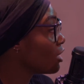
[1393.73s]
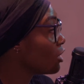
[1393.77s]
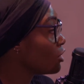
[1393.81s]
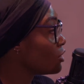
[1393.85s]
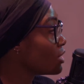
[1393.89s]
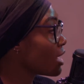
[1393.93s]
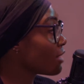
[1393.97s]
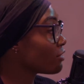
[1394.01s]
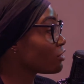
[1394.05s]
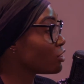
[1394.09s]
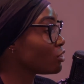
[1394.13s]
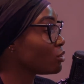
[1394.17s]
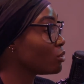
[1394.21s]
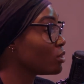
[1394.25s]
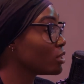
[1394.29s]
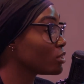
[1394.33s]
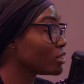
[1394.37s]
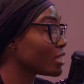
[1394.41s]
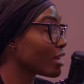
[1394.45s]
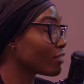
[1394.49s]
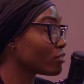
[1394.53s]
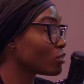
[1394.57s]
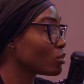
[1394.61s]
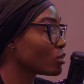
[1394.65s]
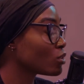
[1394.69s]
You have to do this. You
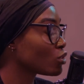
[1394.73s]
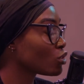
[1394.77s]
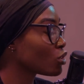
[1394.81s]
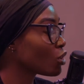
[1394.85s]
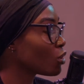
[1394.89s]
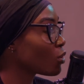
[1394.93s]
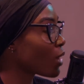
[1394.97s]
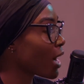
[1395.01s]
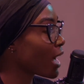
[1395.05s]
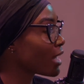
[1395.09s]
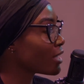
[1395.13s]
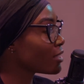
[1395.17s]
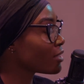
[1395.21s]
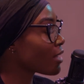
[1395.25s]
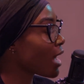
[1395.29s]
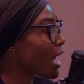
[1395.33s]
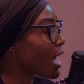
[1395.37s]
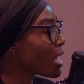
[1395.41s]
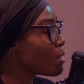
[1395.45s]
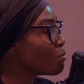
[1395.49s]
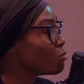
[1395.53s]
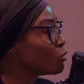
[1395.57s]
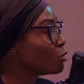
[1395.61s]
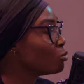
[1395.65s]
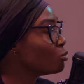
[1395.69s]
have to. So I
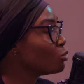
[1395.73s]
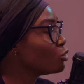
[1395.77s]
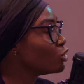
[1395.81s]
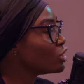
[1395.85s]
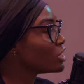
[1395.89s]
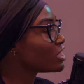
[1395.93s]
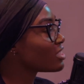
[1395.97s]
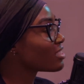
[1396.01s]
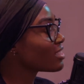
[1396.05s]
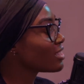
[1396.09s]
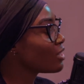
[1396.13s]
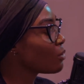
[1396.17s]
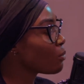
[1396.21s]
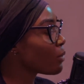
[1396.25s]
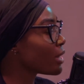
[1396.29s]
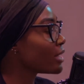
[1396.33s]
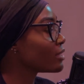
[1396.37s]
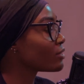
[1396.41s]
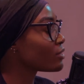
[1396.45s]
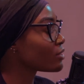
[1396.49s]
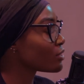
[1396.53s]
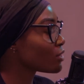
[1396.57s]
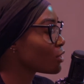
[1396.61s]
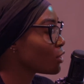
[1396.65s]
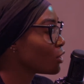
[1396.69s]
mumuishly
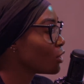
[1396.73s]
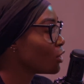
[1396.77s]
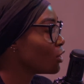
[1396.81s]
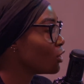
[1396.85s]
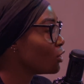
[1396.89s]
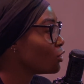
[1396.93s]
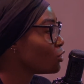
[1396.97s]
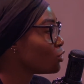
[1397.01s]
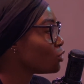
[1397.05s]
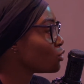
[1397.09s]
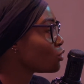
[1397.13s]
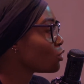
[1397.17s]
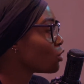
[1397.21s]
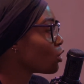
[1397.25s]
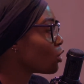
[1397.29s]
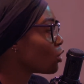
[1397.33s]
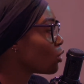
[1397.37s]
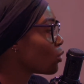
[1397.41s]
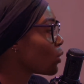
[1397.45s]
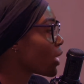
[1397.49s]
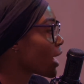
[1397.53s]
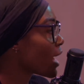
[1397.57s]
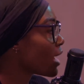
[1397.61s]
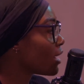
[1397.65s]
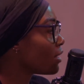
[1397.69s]
went to
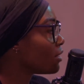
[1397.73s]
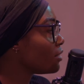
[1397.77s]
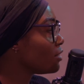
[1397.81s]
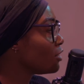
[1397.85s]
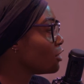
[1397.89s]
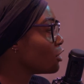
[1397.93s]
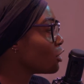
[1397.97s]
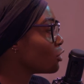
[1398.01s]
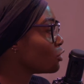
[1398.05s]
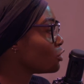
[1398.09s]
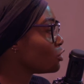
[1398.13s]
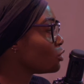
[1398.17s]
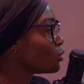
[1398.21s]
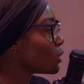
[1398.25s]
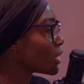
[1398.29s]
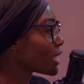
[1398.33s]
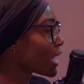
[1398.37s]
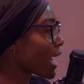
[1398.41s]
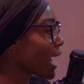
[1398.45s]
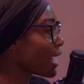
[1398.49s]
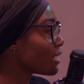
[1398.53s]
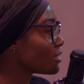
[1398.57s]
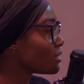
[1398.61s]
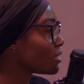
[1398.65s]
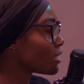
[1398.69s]
go and, do a
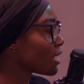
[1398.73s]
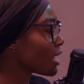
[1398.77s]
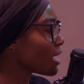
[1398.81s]
casting.